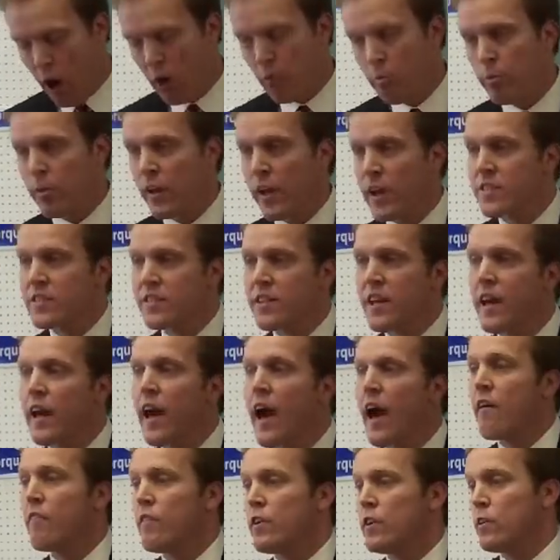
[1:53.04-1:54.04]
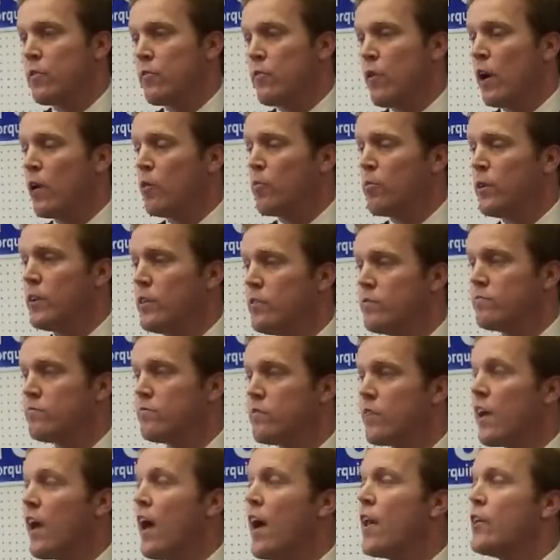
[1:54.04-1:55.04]
on plans they have in development
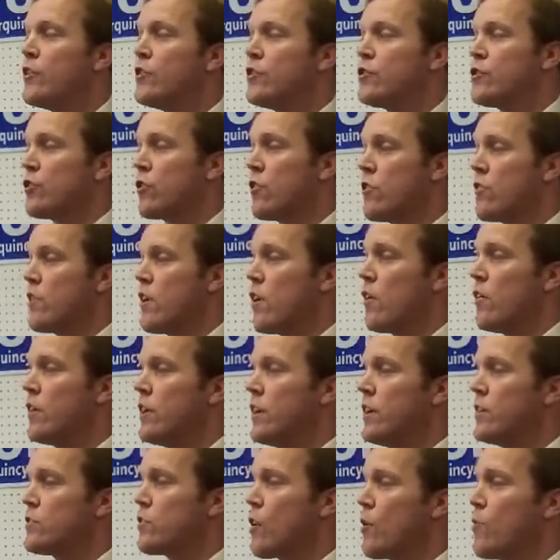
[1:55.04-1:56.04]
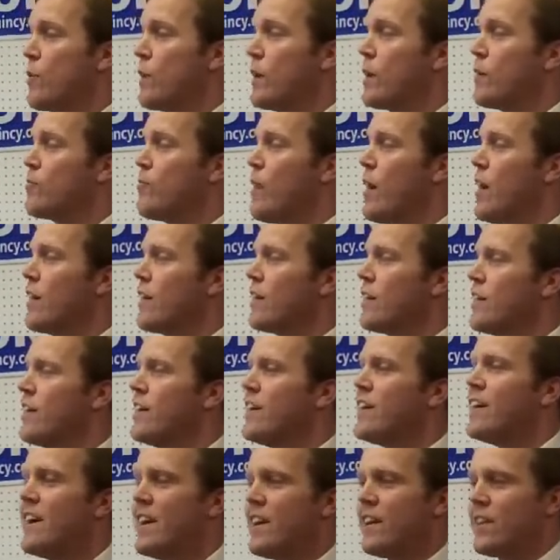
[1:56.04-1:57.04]
and ensure their needs are being met
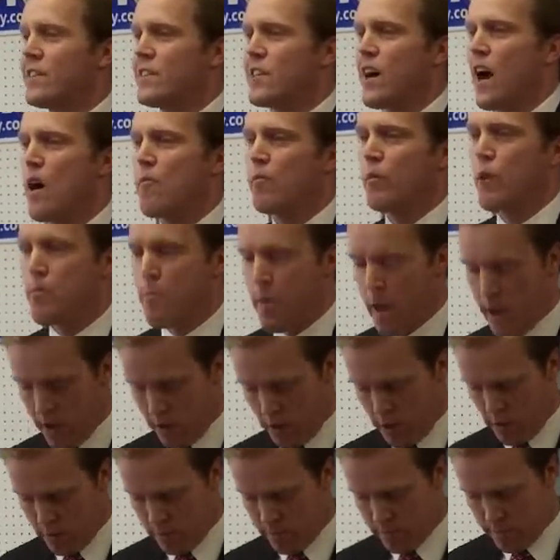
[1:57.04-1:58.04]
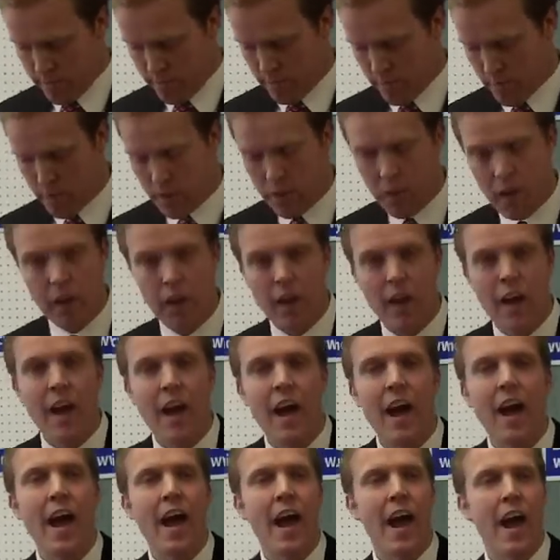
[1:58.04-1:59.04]
in a timely manner.
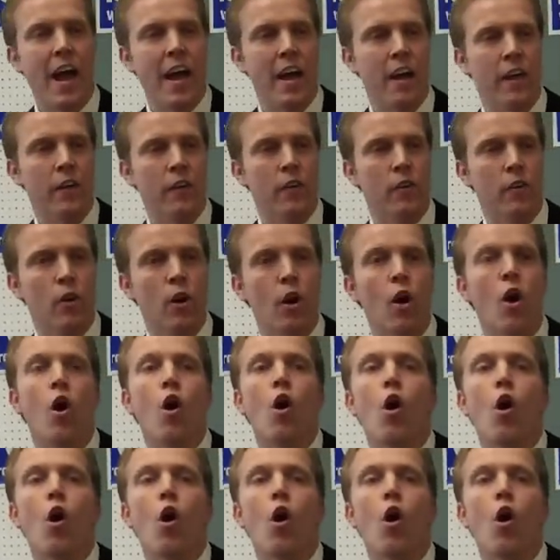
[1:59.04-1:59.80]
And